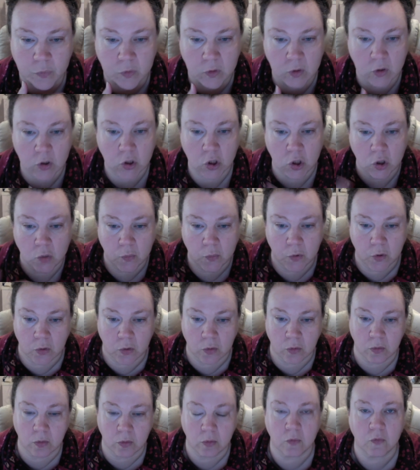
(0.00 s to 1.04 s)

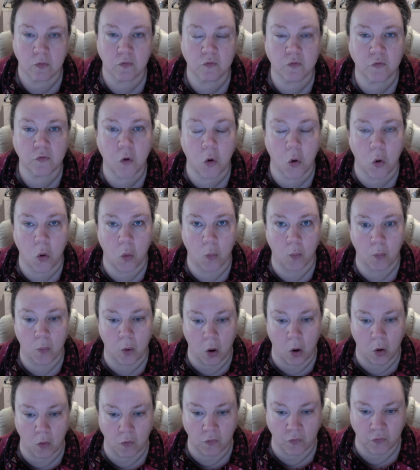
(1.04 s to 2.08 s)
human form,
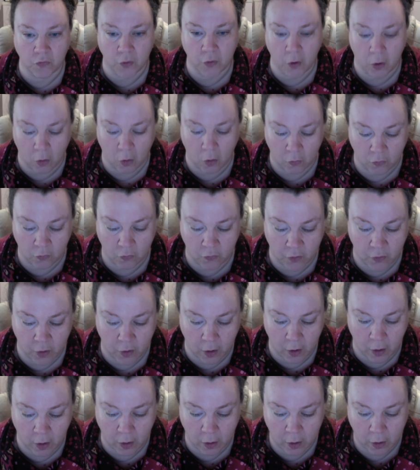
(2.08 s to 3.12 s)
of
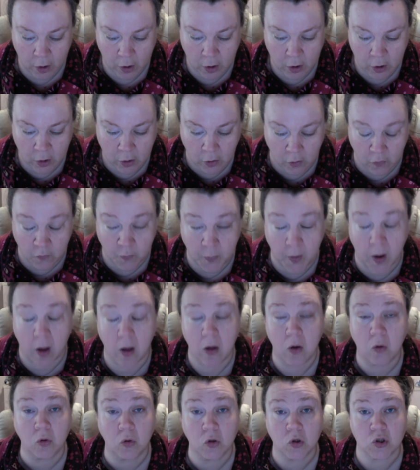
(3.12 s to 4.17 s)

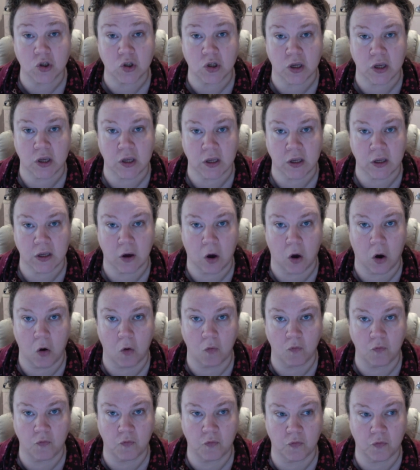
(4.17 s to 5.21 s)
biology,
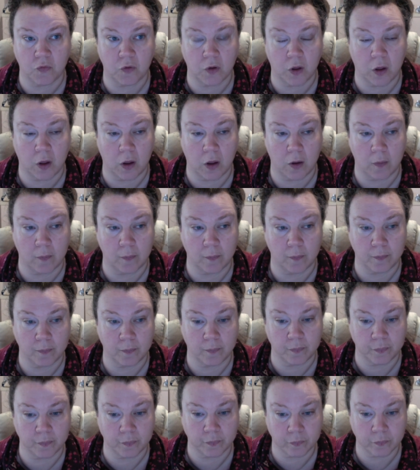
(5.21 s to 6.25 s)
of
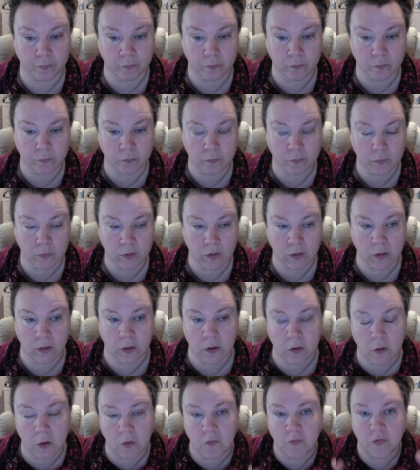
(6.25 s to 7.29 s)

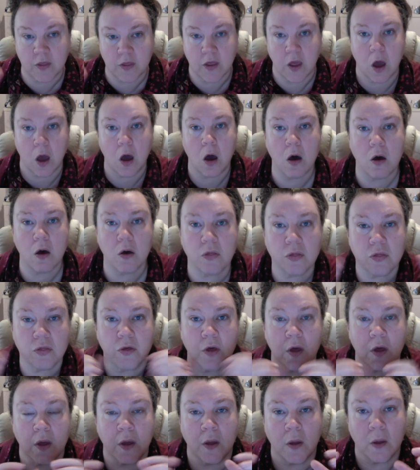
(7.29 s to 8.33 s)
of the earth
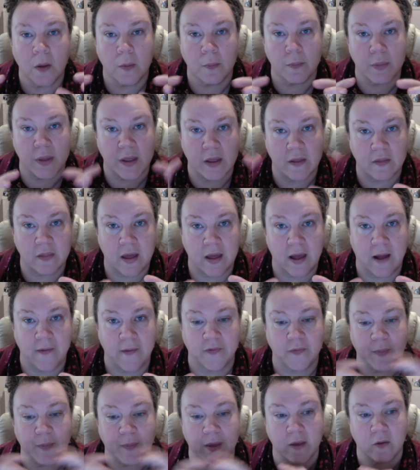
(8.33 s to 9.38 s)
being that
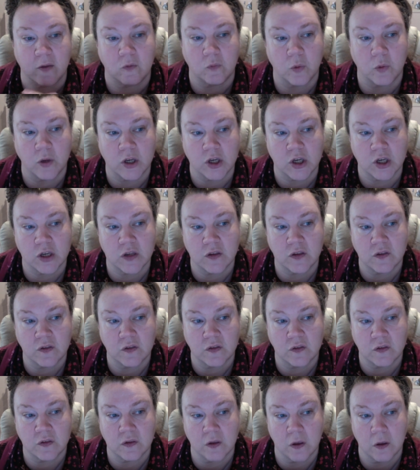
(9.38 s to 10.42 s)
aspect which
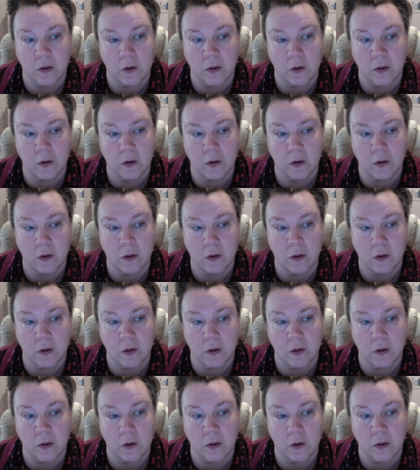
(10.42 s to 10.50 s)
is